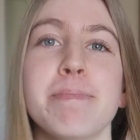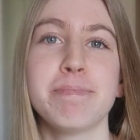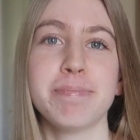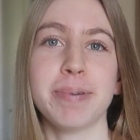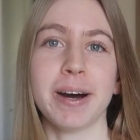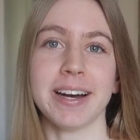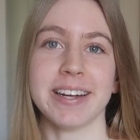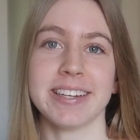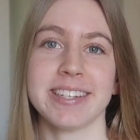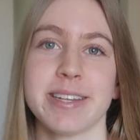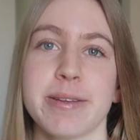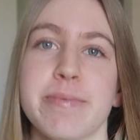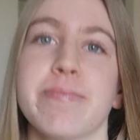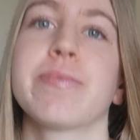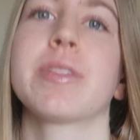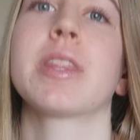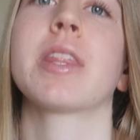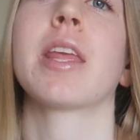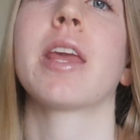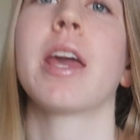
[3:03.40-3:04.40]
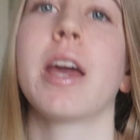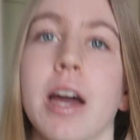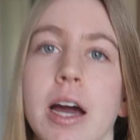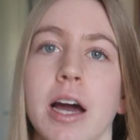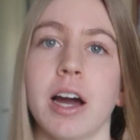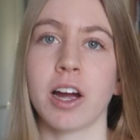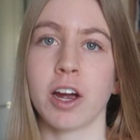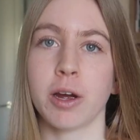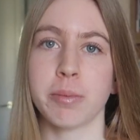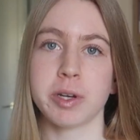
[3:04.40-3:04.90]
But
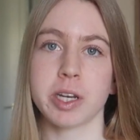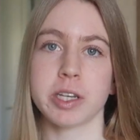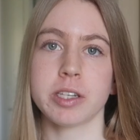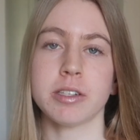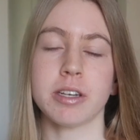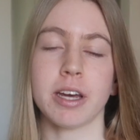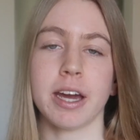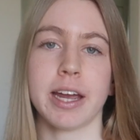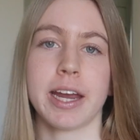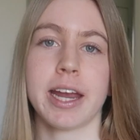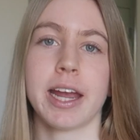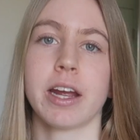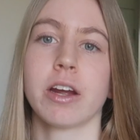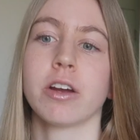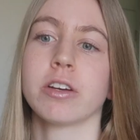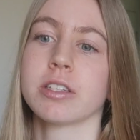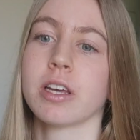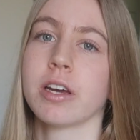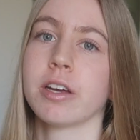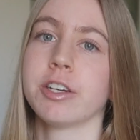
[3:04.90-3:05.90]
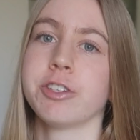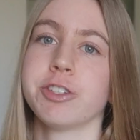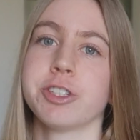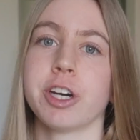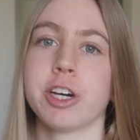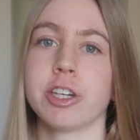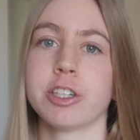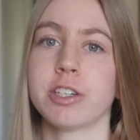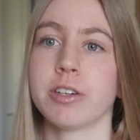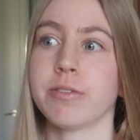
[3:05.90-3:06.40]
I hope it doesn't die again because I only
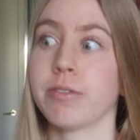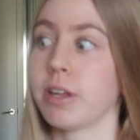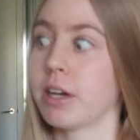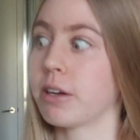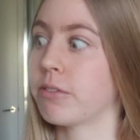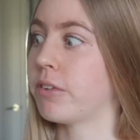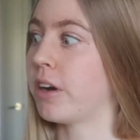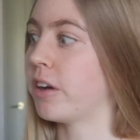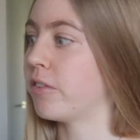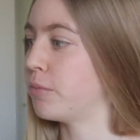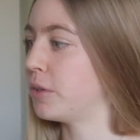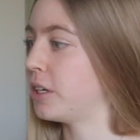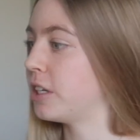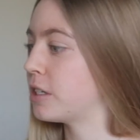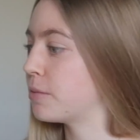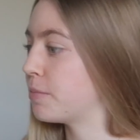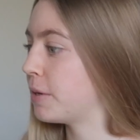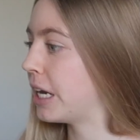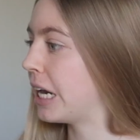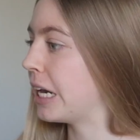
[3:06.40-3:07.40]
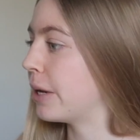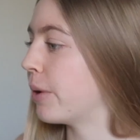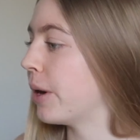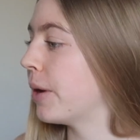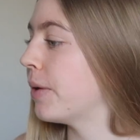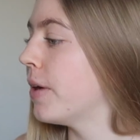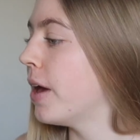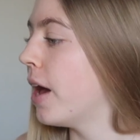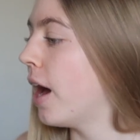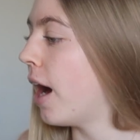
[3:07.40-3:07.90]
charged it for like 5 minutes, but anyway.